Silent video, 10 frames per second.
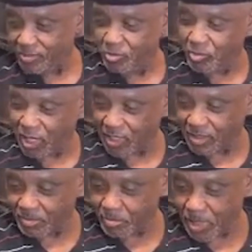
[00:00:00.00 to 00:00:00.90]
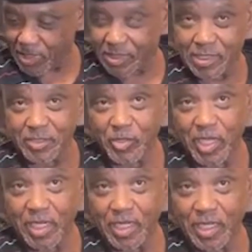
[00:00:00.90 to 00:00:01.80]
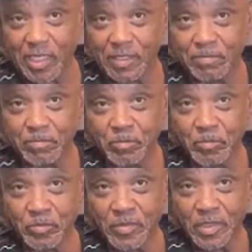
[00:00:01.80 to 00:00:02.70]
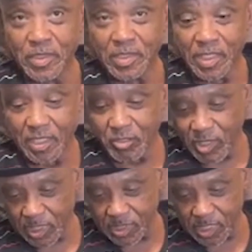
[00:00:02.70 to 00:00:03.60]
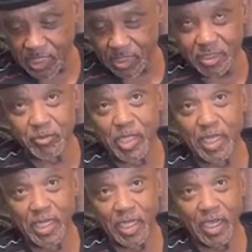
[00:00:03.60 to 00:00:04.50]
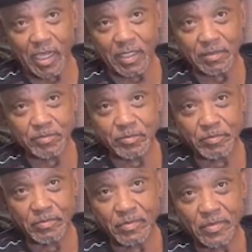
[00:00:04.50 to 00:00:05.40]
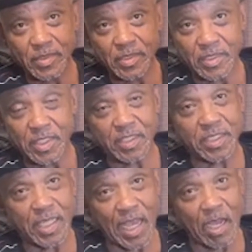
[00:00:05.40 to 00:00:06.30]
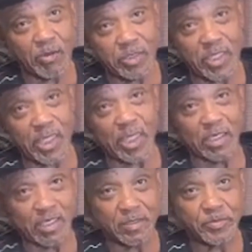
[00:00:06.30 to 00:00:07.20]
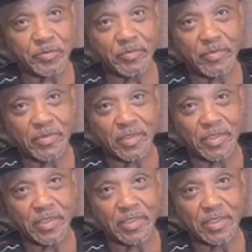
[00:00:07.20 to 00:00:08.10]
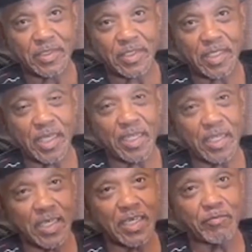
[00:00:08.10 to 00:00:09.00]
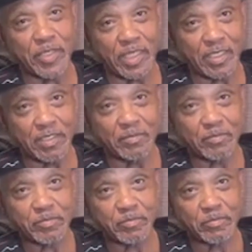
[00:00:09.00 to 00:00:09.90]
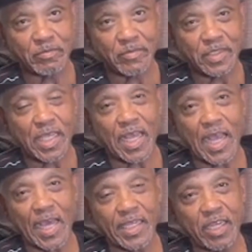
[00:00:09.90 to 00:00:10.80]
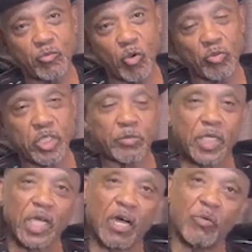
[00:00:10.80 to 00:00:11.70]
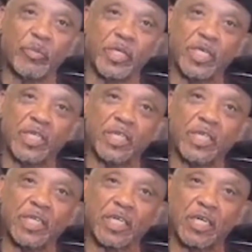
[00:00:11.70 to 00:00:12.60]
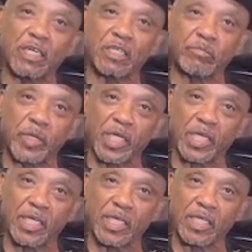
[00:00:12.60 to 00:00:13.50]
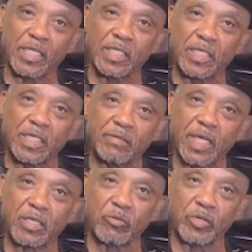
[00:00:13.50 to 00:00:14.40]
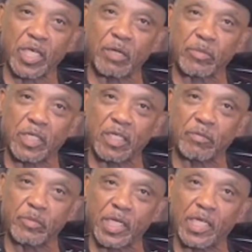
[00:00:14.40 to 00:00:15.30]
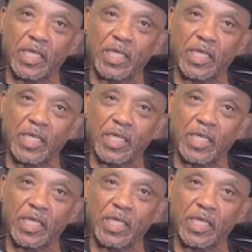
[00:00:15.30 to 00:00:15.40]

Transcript: you got the Mexicans right here, and you got the niggas right here. And see, I was a nigga and loved it. I didn't want them to call me a colored man. I'm not no damn colored man.